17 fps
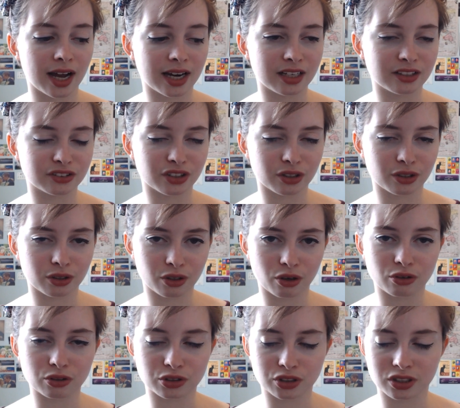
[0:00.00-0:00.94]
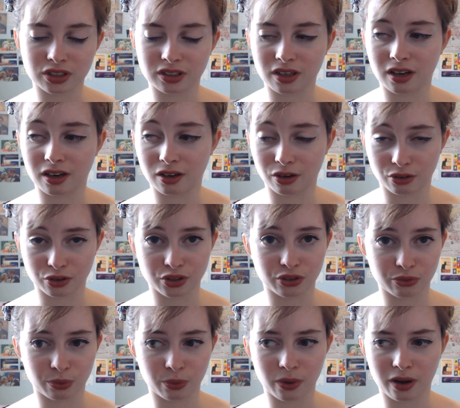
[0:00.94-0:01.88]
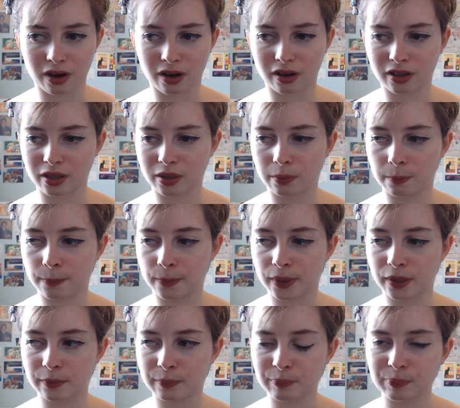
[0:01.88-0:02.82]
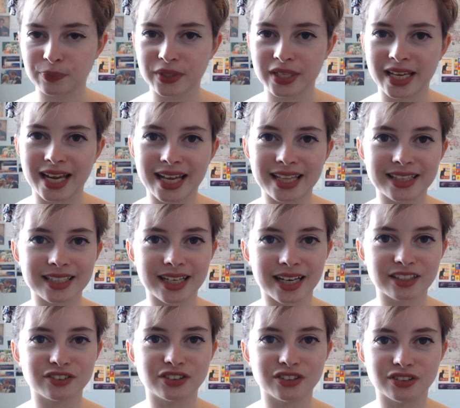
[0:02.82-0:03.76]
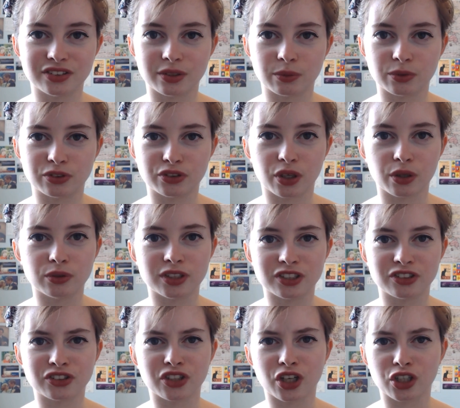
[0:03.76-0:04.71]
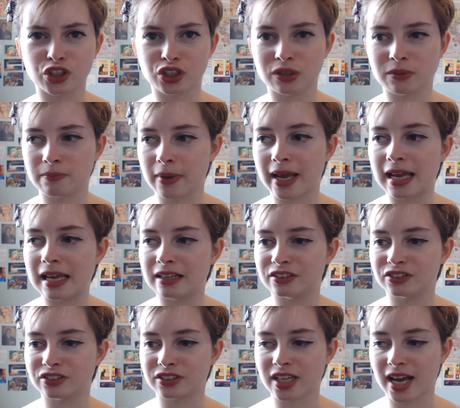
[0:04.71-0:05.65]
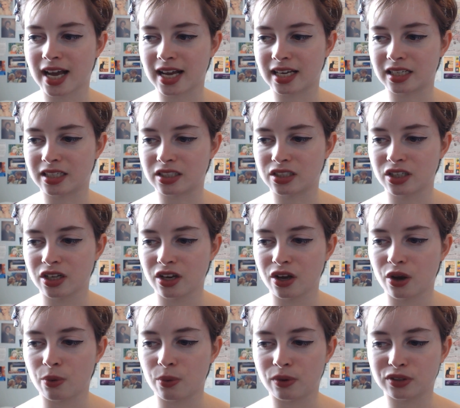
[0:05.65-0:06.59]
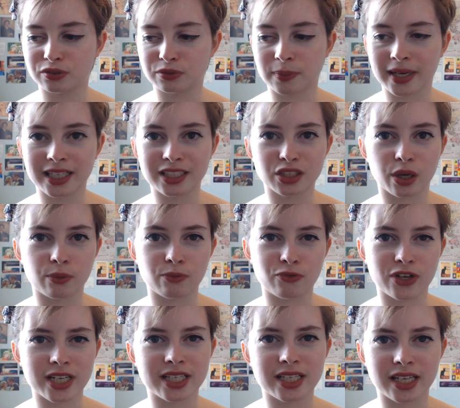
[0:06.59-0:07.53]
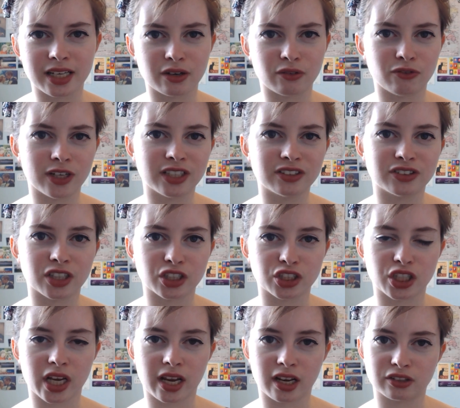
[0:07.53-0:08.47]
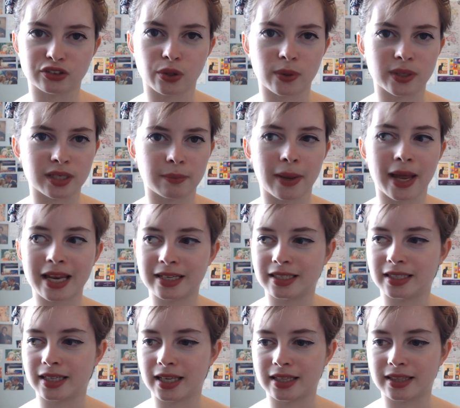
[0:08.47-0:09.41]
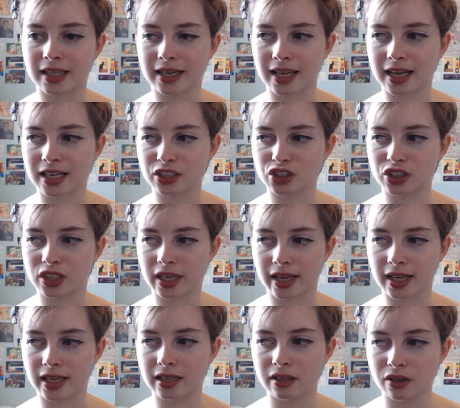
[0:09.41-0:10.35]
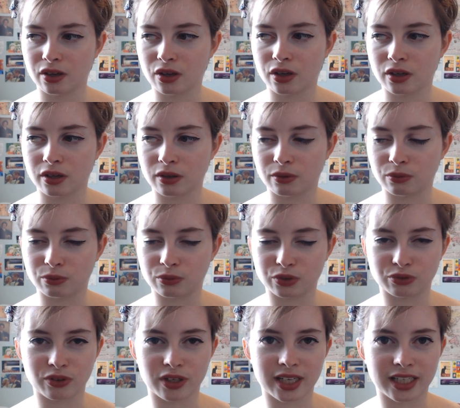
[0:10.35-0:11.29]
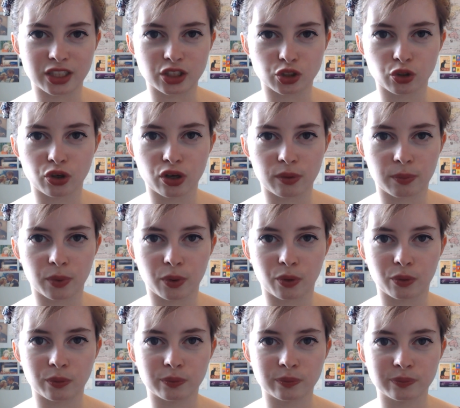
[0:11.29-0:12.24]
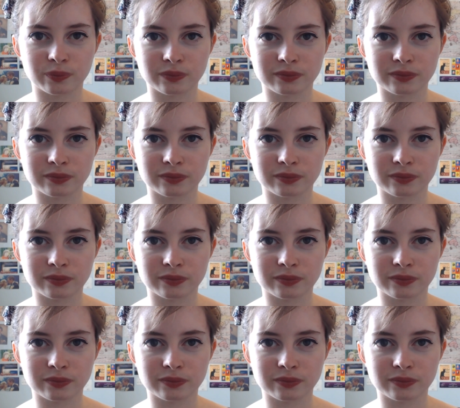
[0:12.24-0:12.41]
And it's a lot of work. But in the lessons, it was so discussion based, and we were spending time reading and researching so independently that it actually was really enjoyable.